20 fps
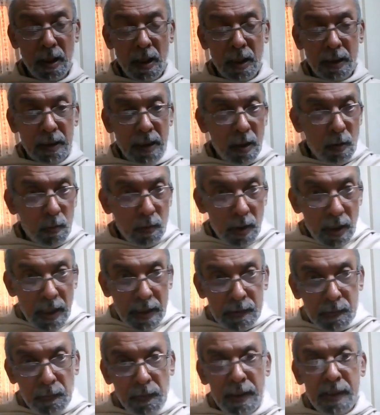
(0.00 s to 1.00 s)
Now,
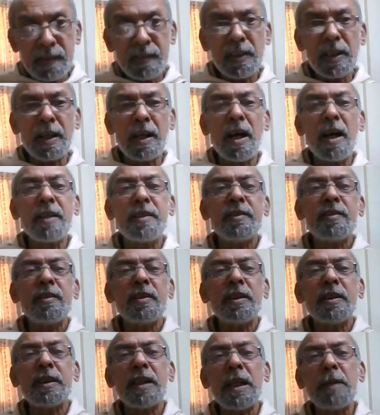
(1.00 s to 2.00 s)
as far as the
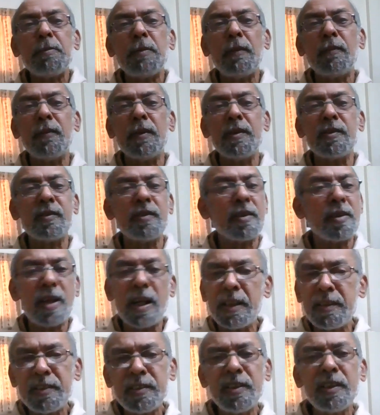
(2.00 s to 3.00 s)
rajasic type of concern,
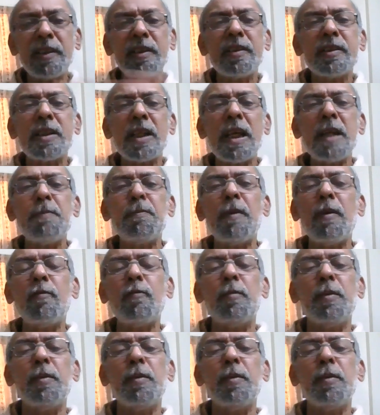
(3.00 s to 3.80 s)
rajasic type of